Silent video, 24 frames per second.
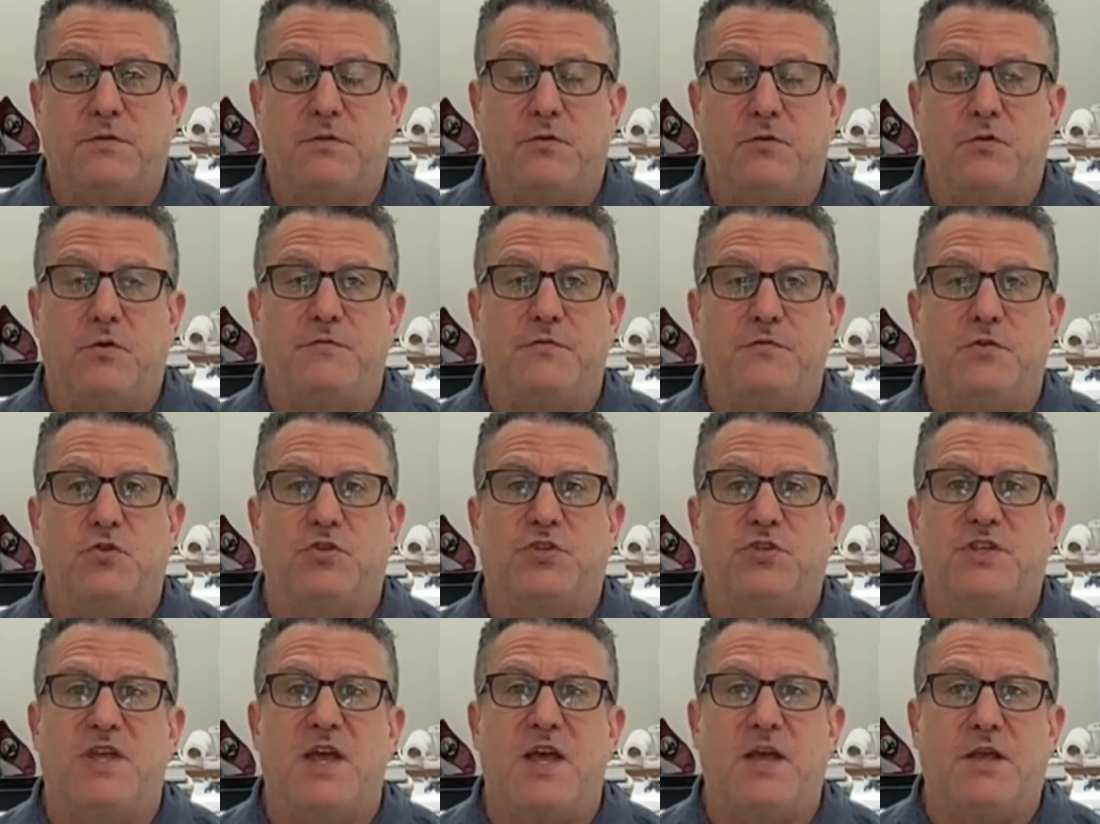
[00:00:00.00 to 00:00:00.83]
Or if you're
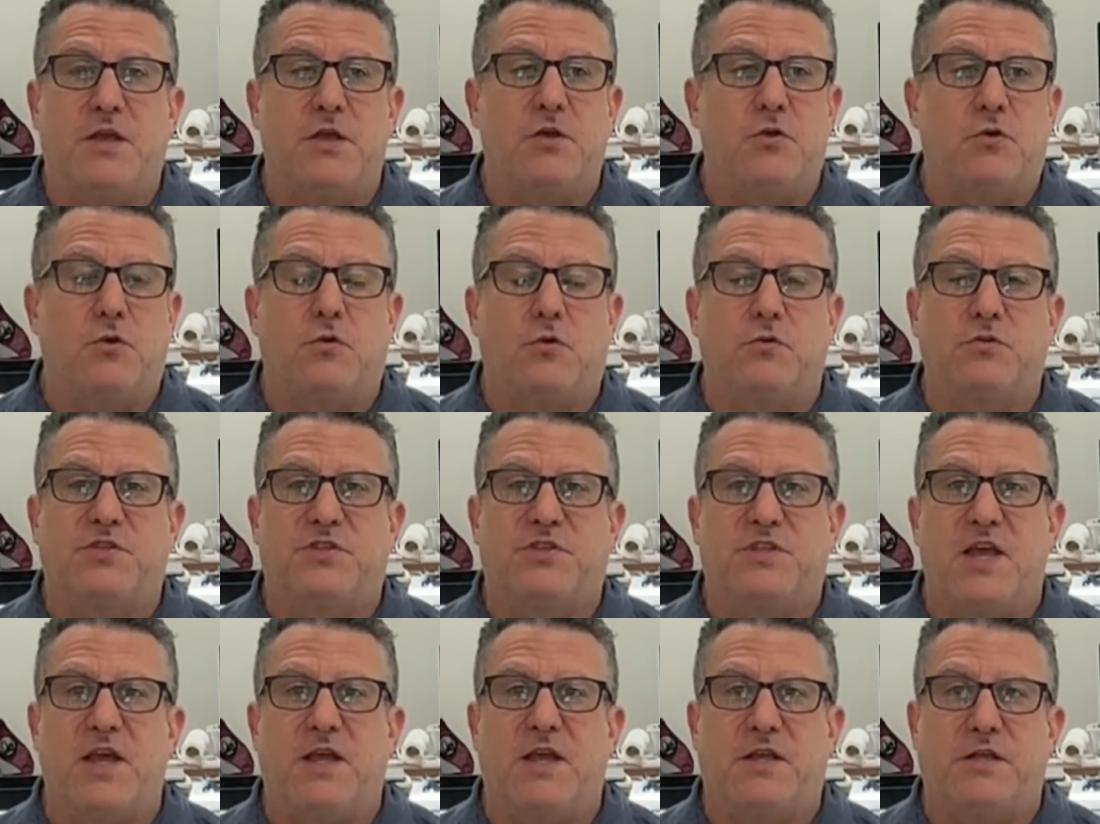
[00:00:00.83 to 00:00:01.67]
stacking gold,
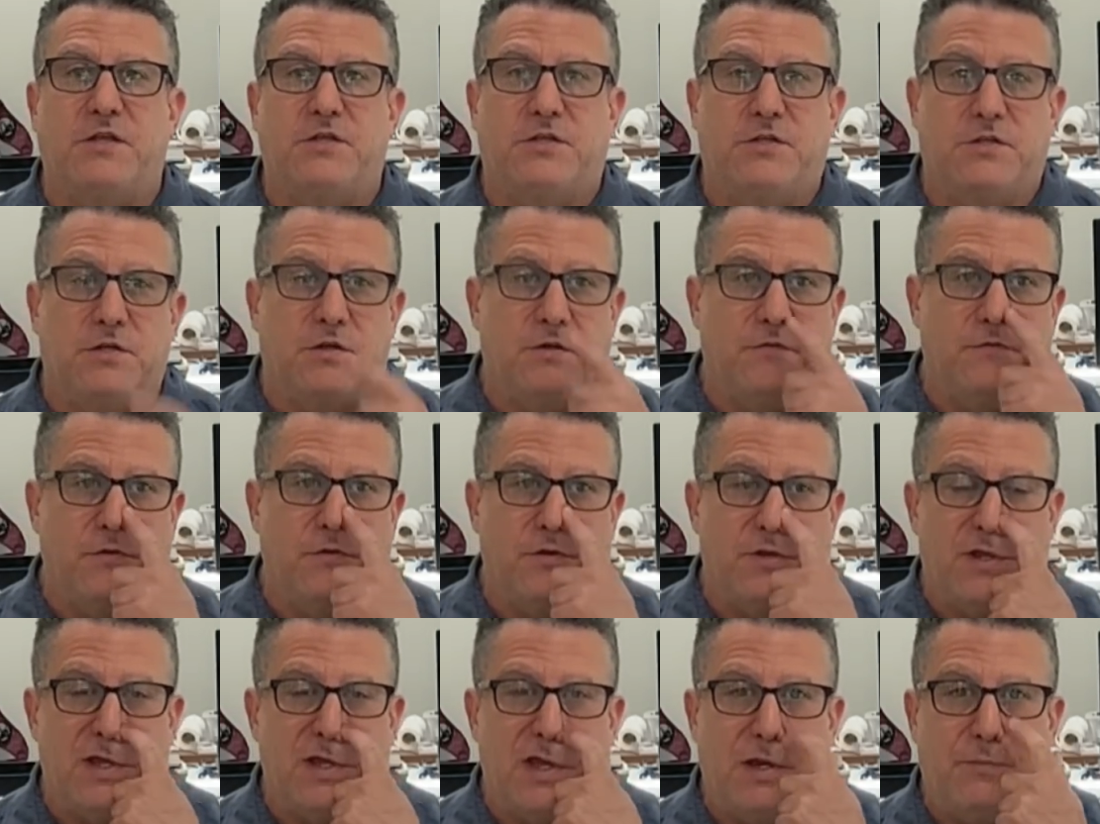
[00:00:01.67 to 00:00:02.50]
stacking silver,
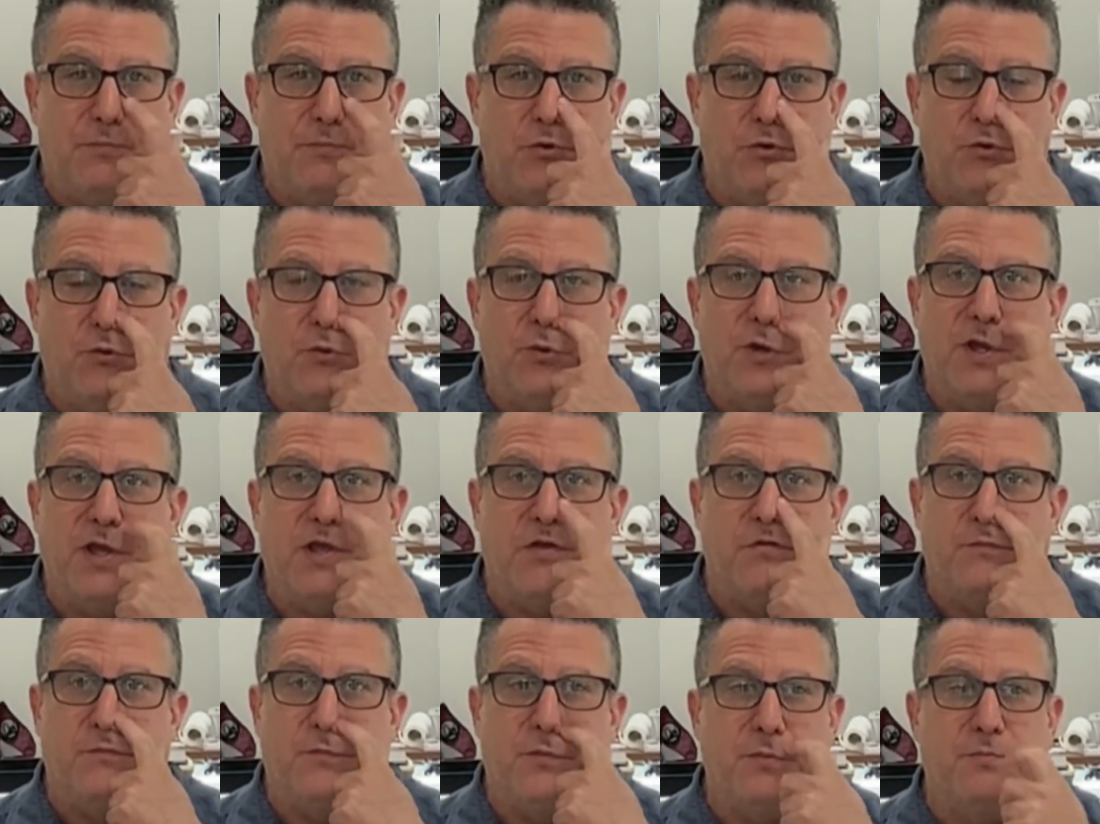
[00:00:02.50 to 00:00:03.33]
you got to put away,
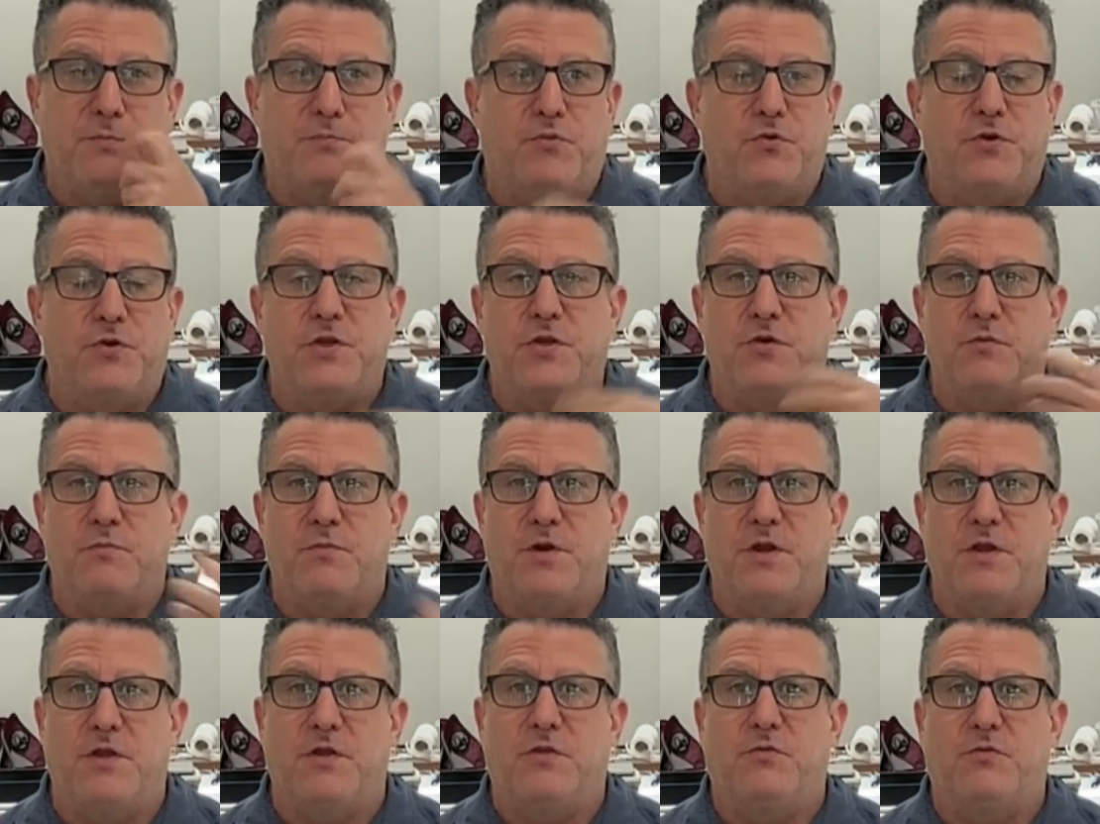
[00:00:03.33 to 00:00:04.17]
you've been putting your
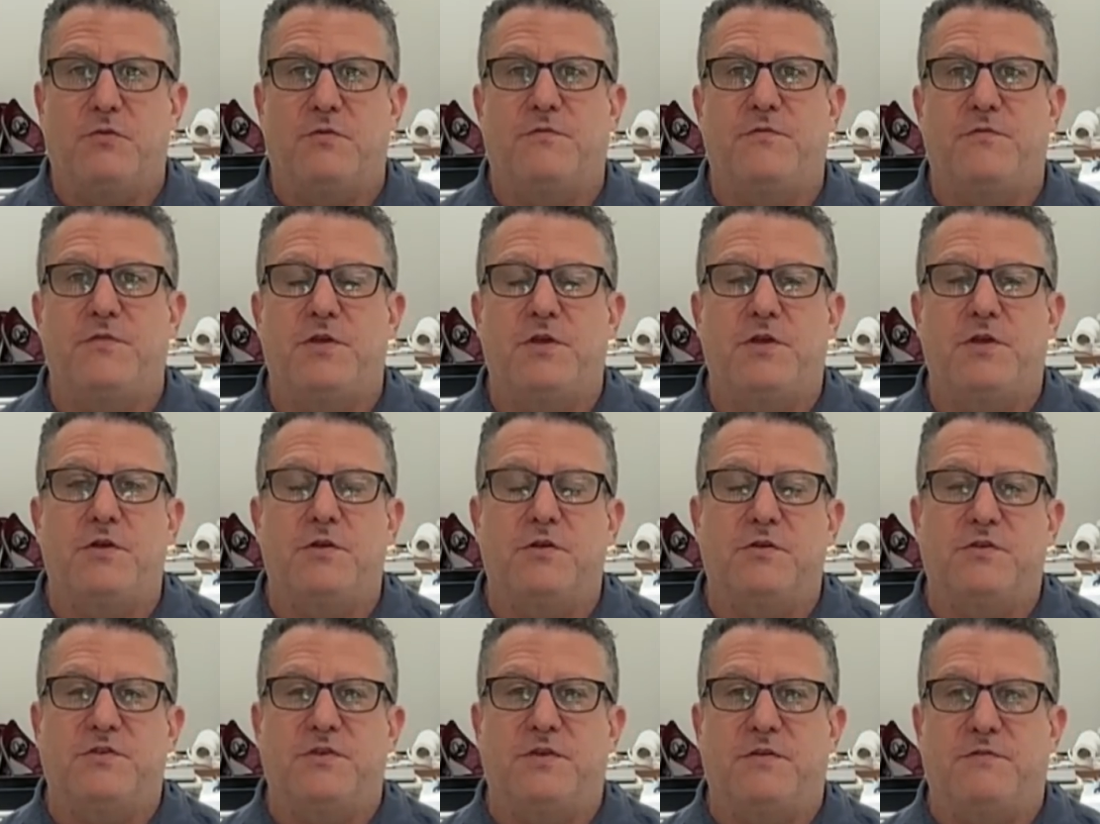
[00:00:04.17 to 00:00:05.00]
money into it for
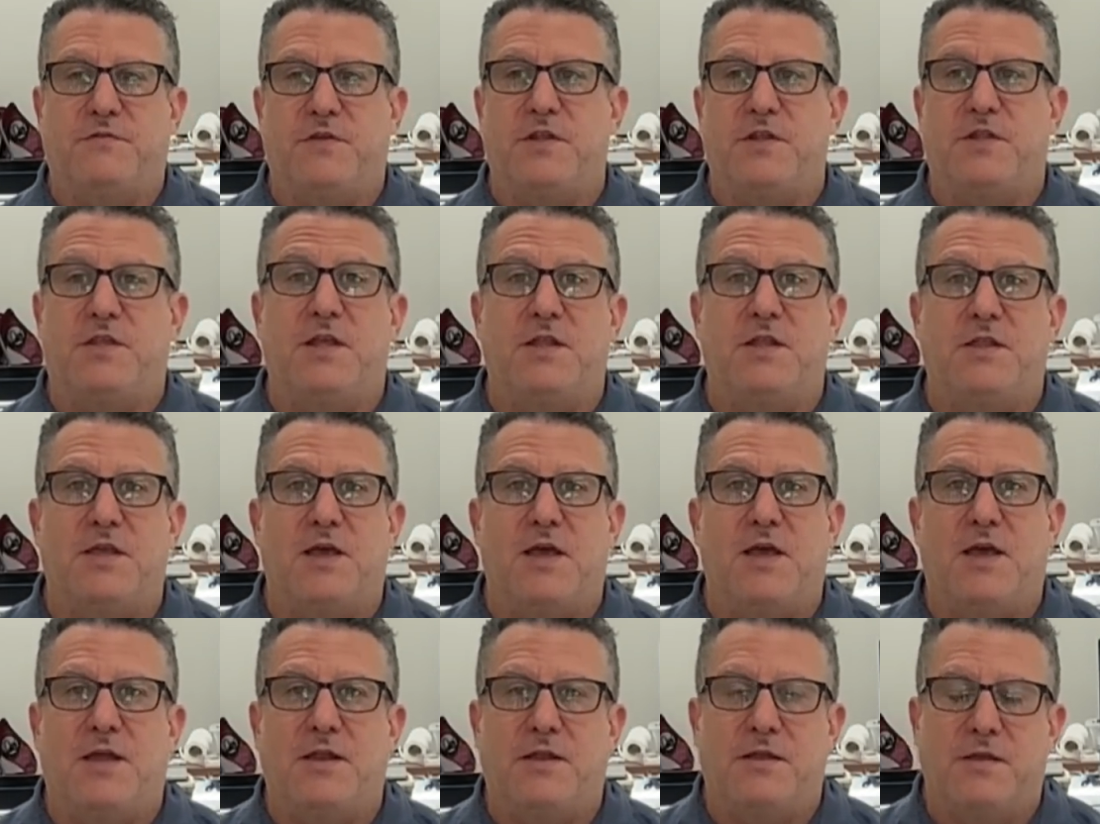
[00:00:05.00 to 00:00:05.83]
years, and if they did
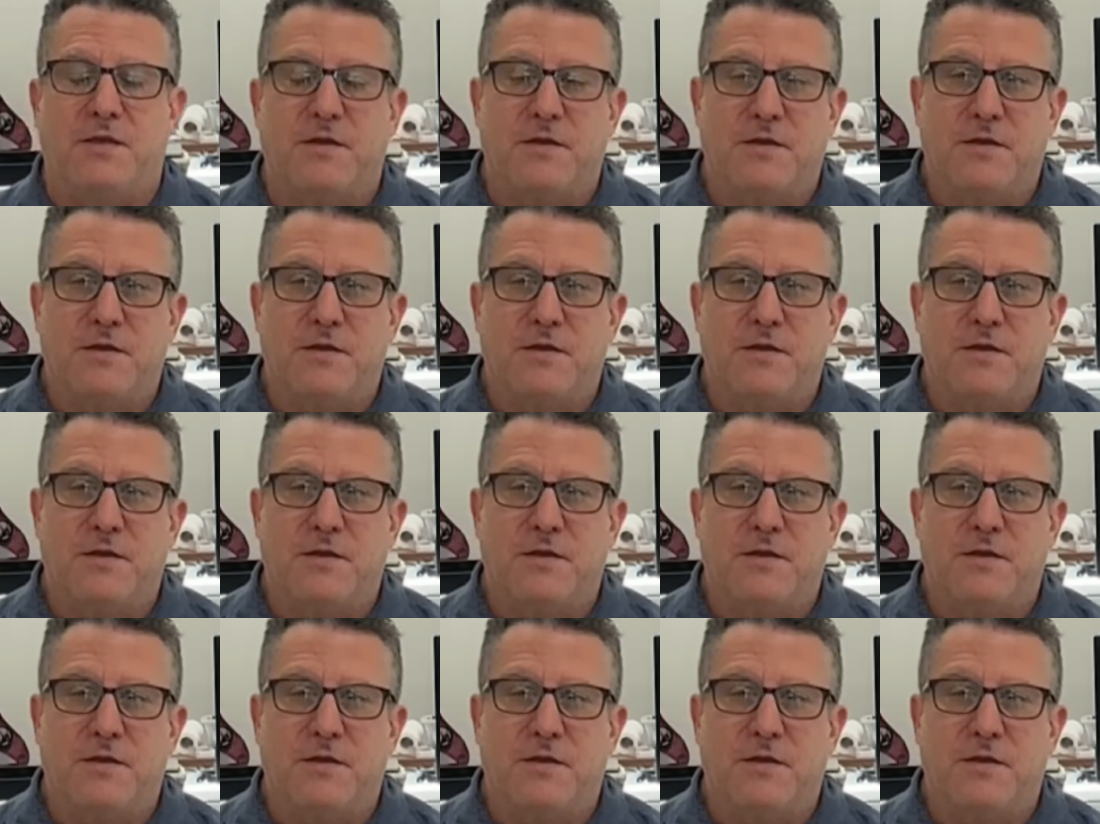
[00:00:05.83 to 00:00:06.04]
that,